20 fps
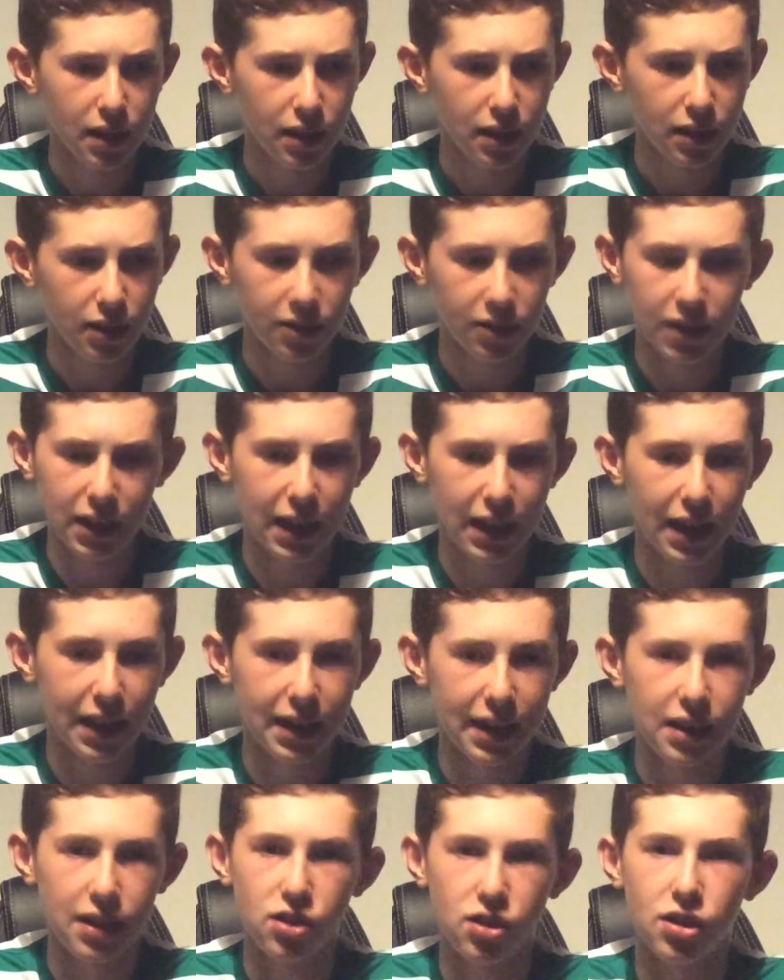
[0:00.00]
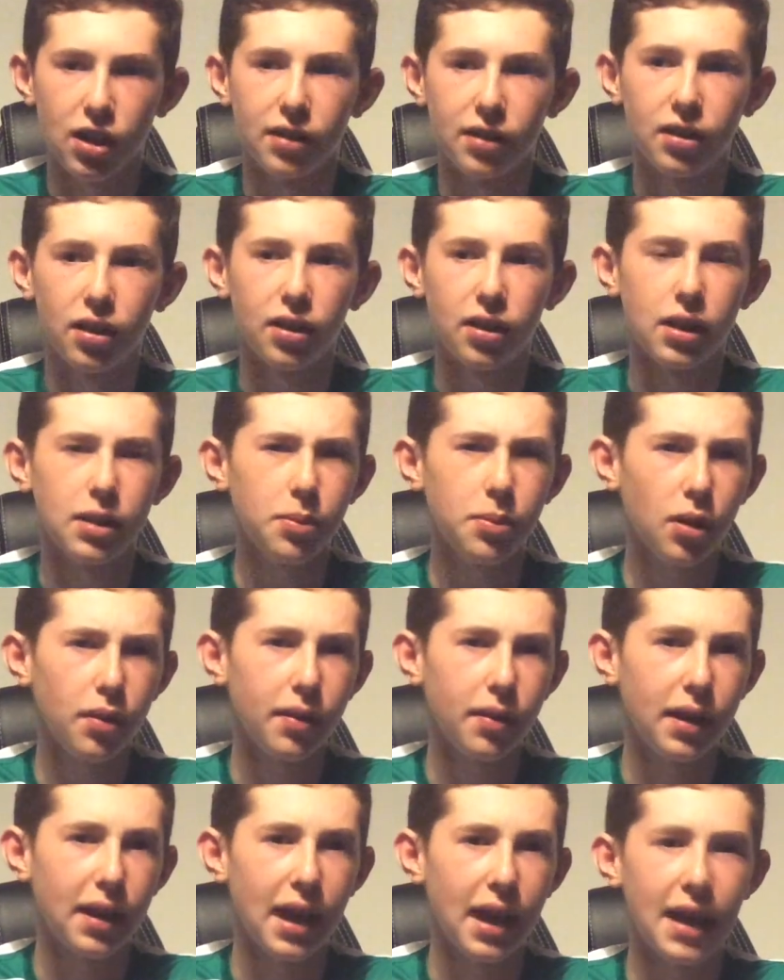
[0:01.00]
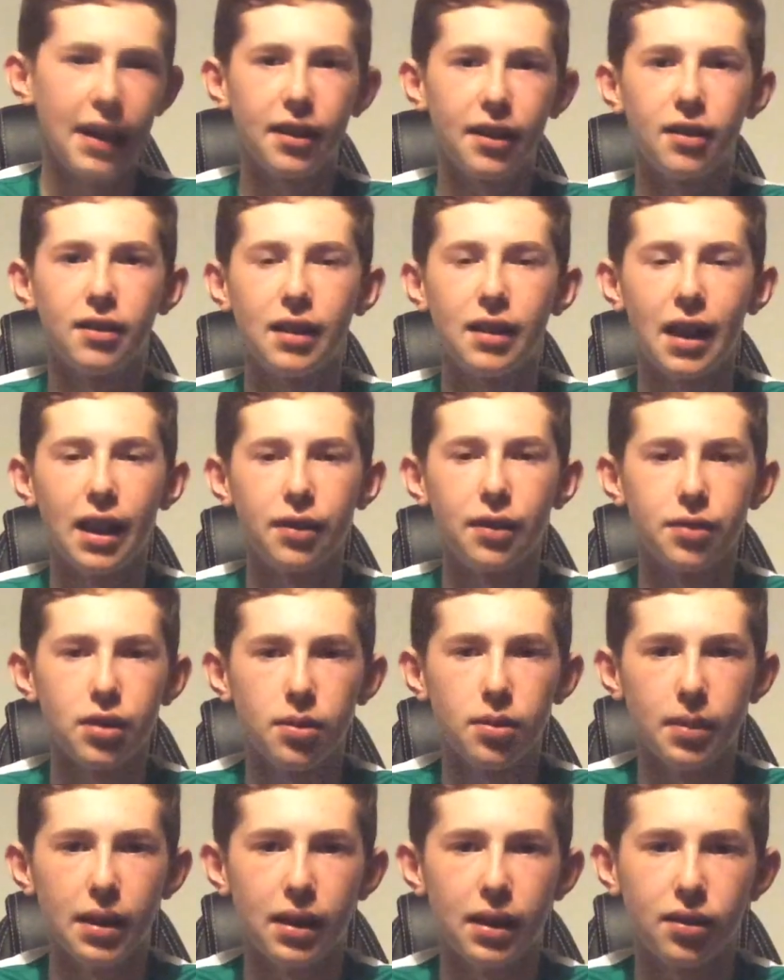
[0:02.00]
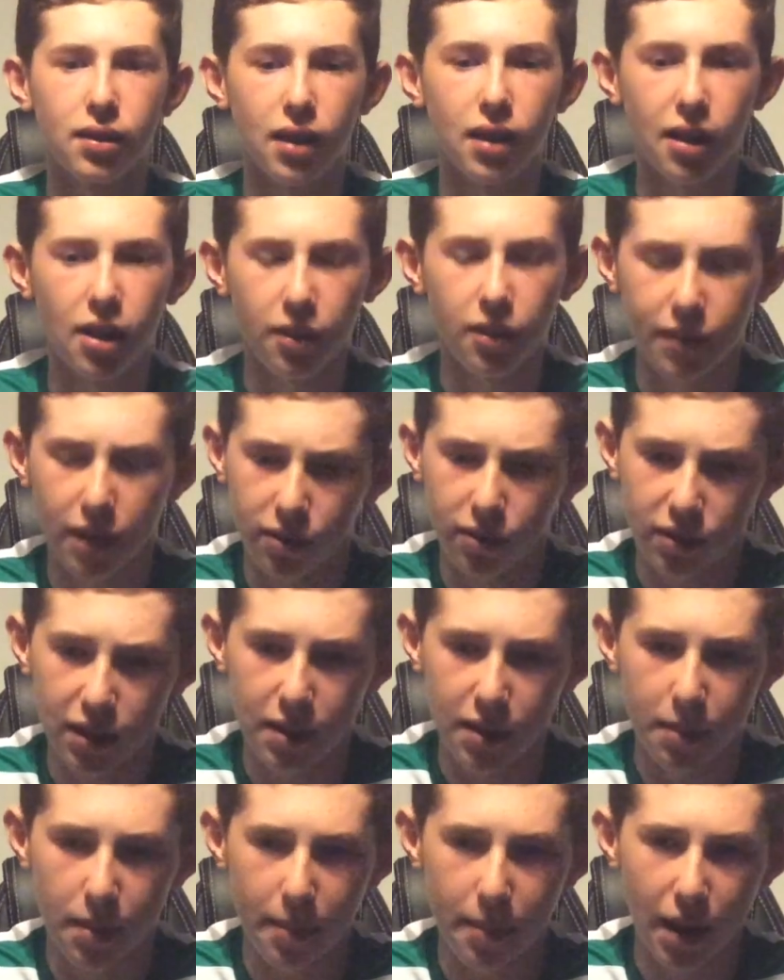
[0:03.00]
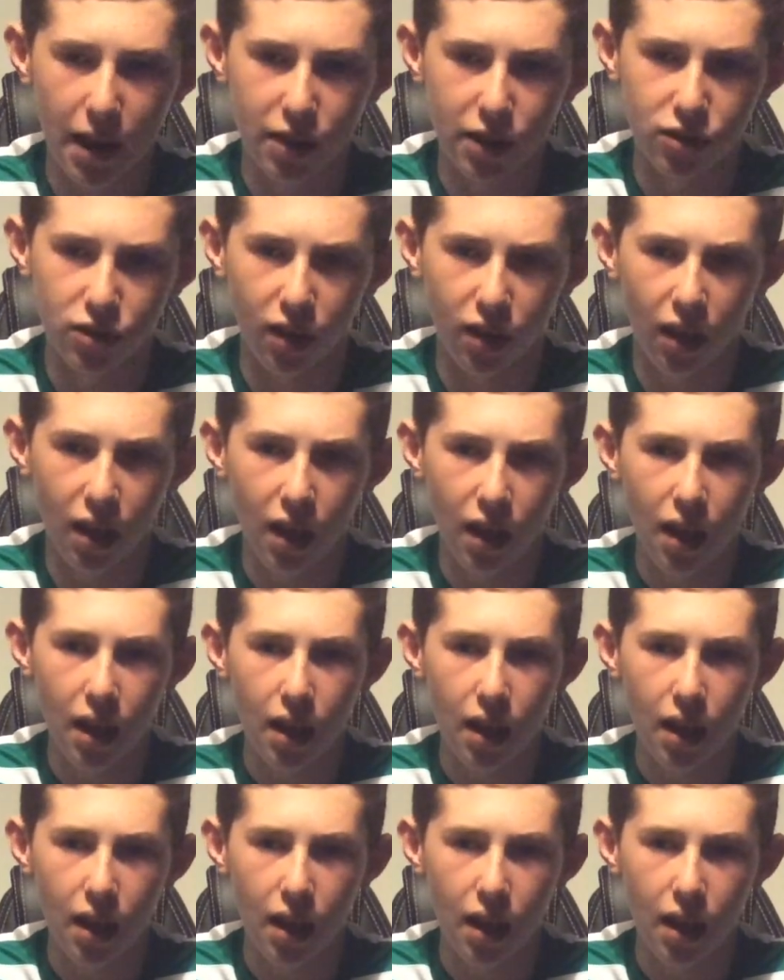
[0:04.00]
Don't think he had any chance. He might have had a header in the last few minutes. I don't know if that was him or Marshall.